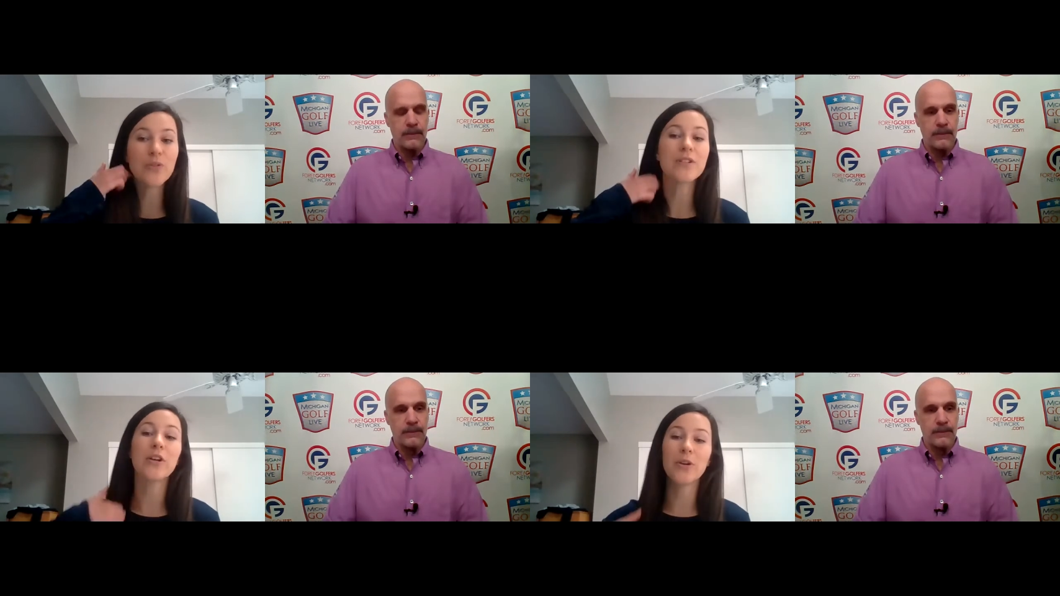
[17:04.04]

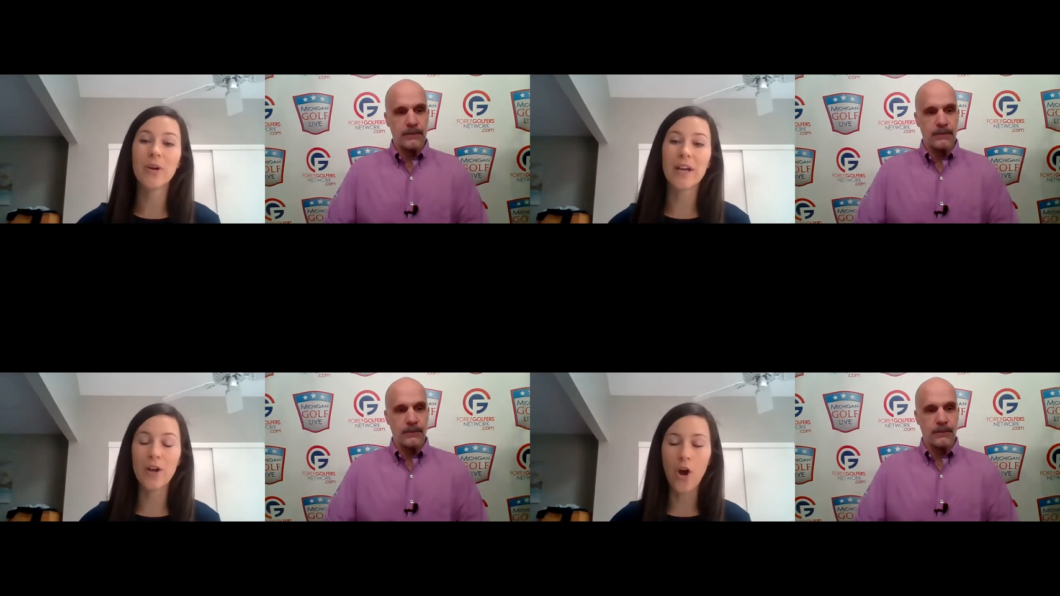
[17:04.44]
Speaker 1: will tell
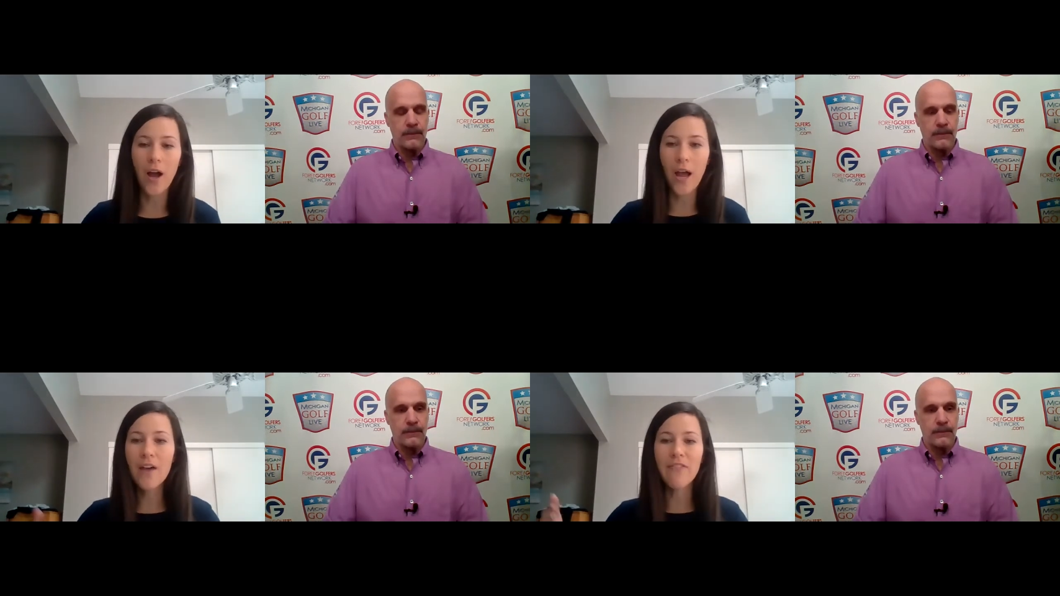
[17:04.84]
you, and
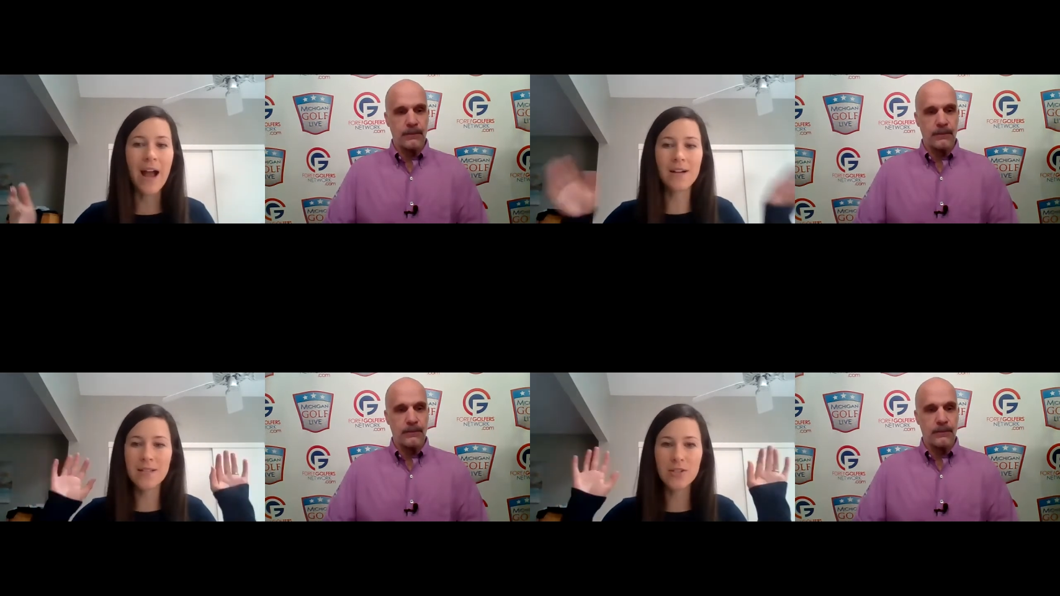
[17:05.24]
I have
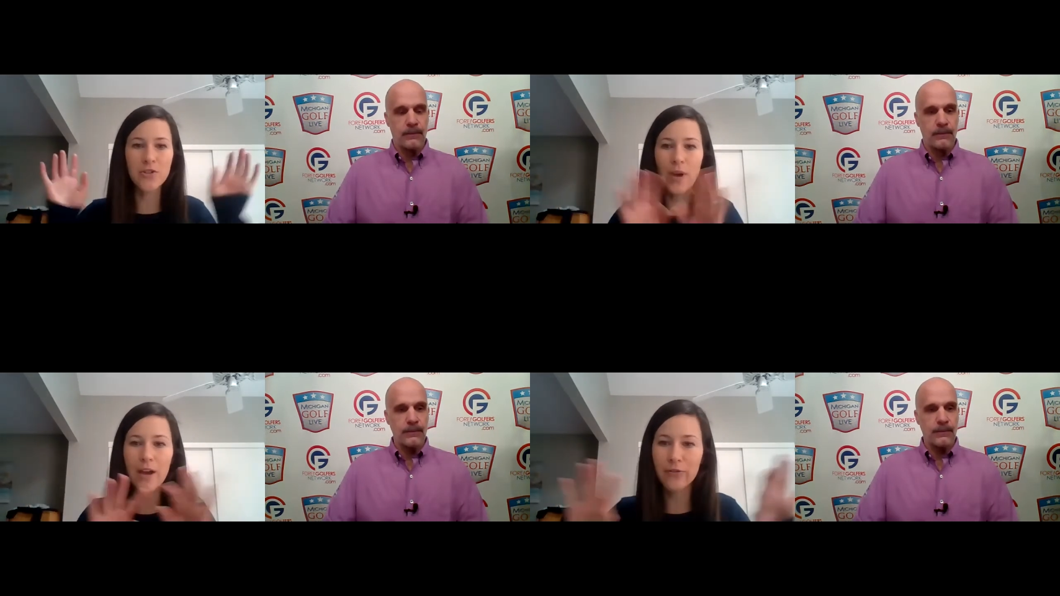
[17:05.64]
access
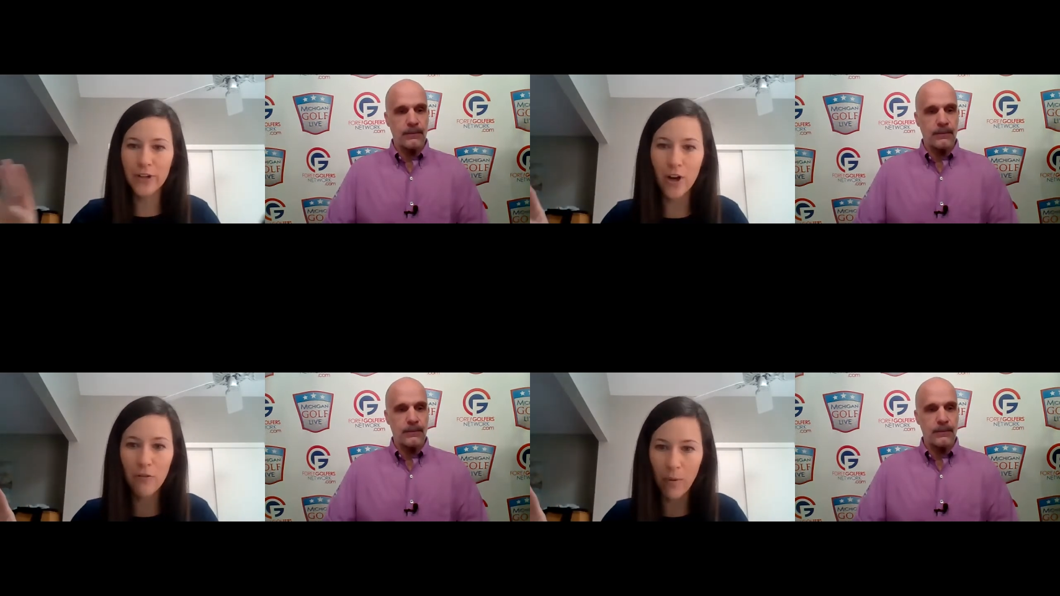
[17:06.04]
to every
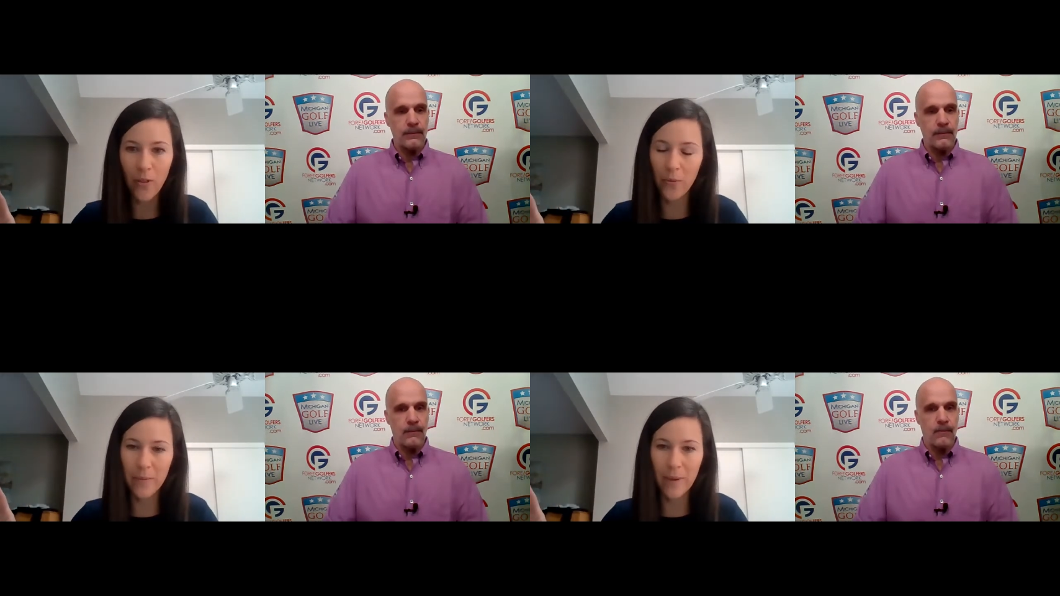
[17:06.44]
golf ball
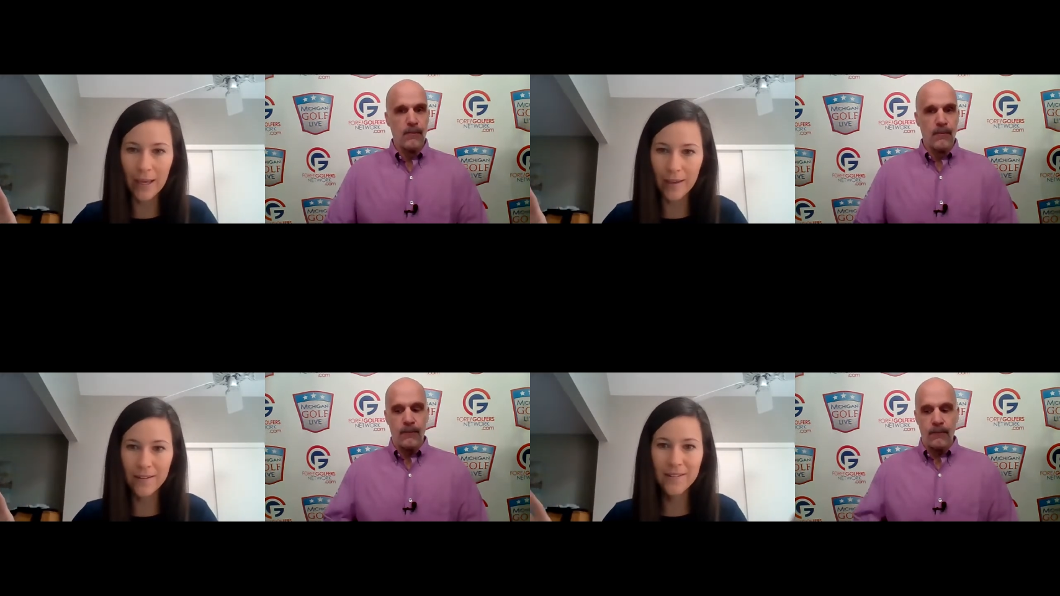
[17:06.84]
that we
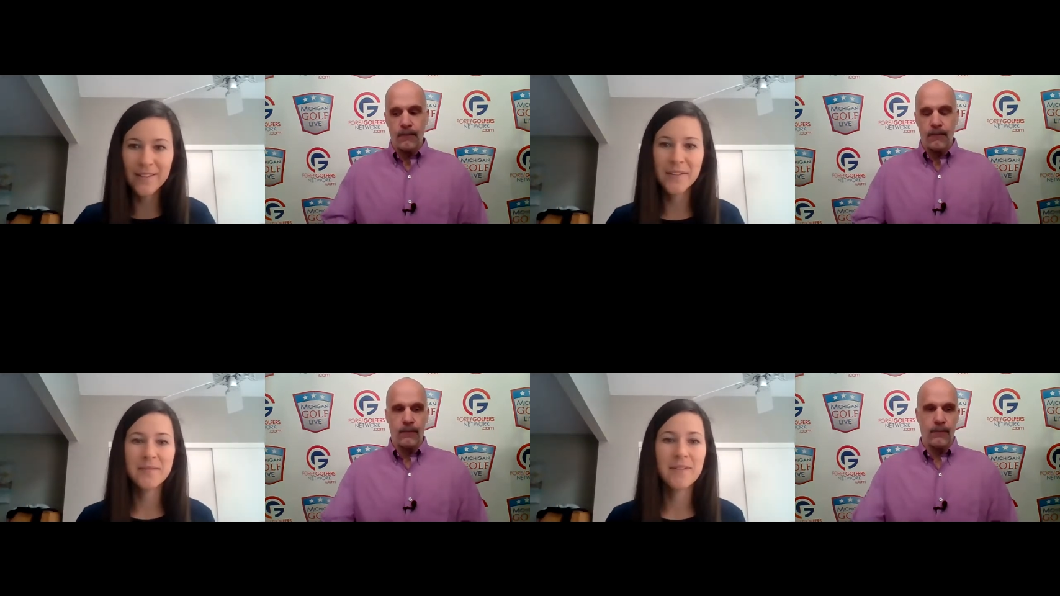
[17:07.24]
make.
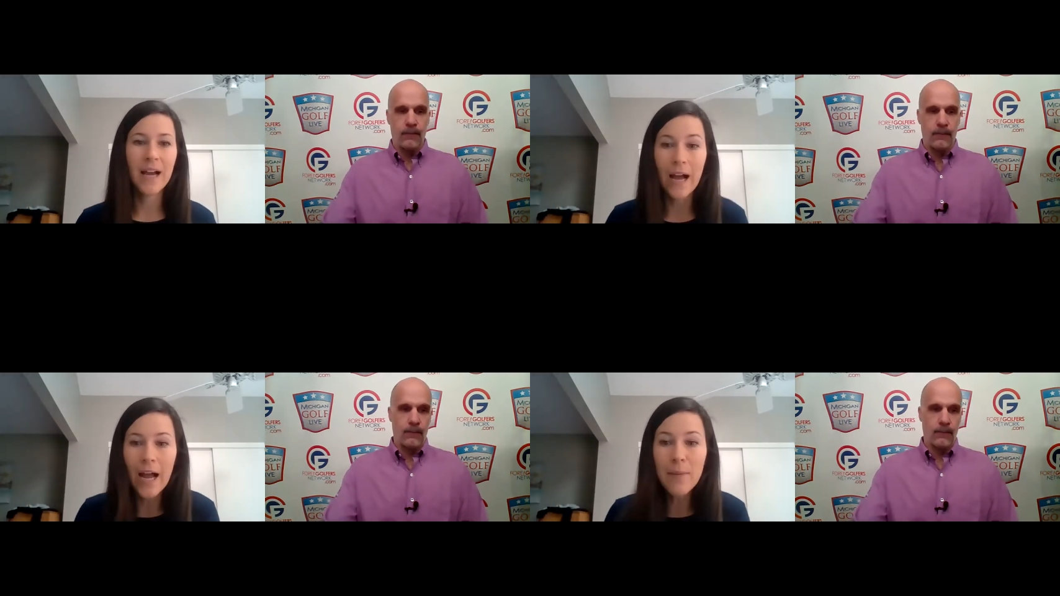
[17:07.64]

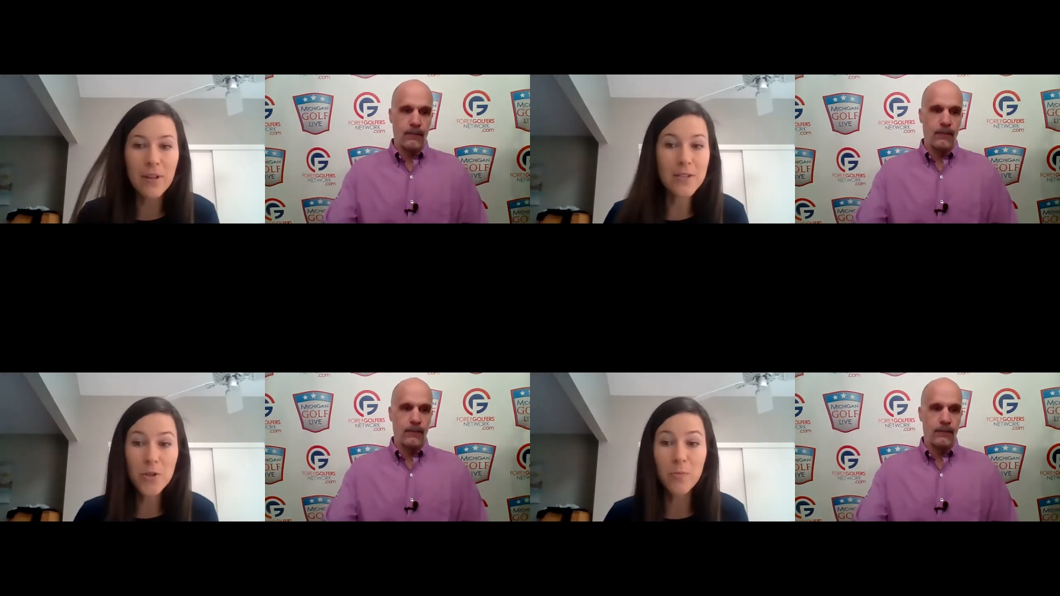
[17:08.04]
I
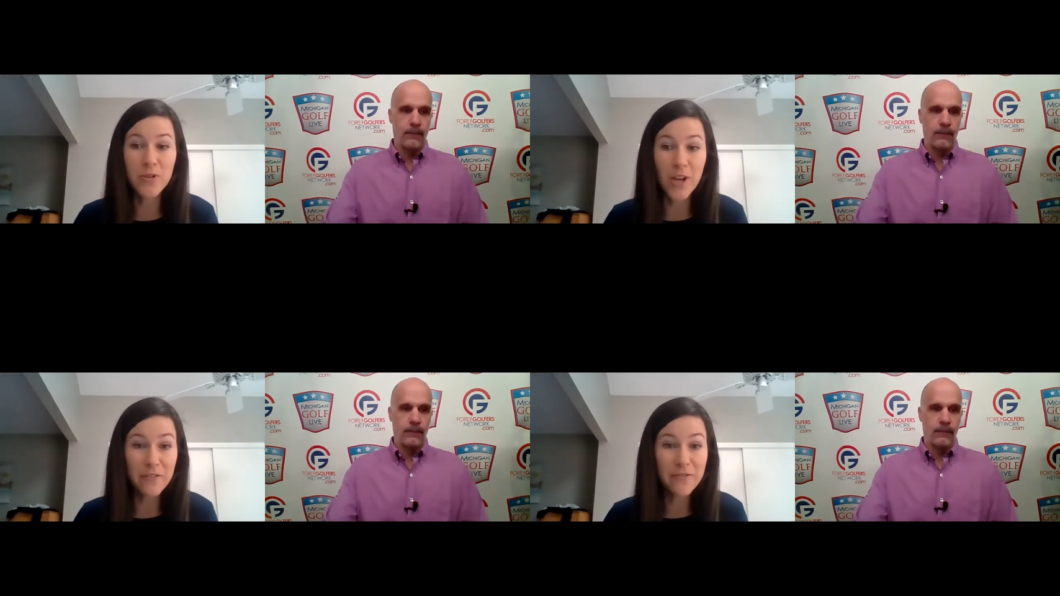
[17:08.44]
play super
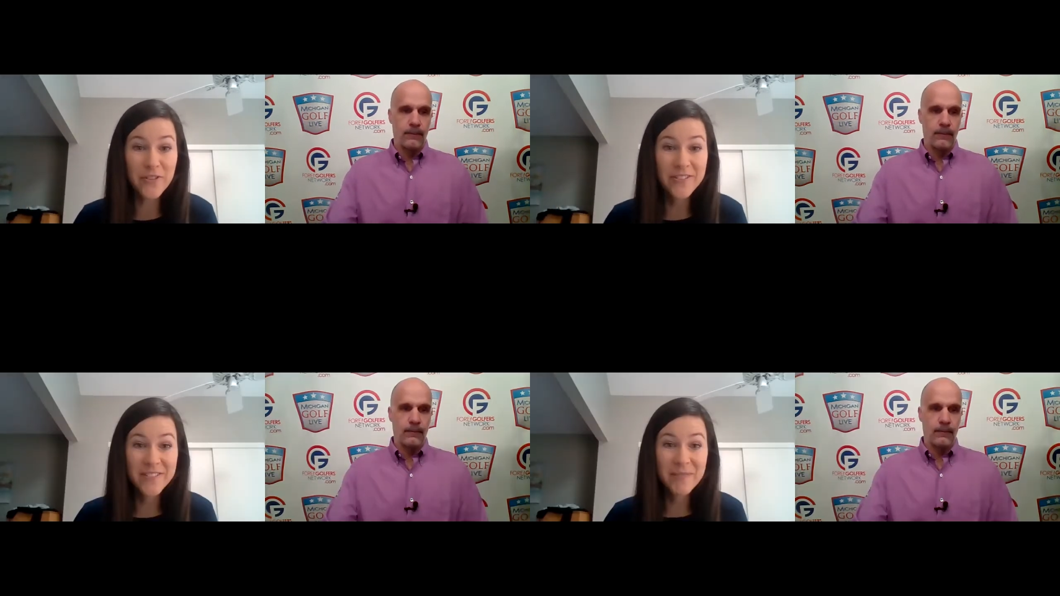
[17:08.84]
soft.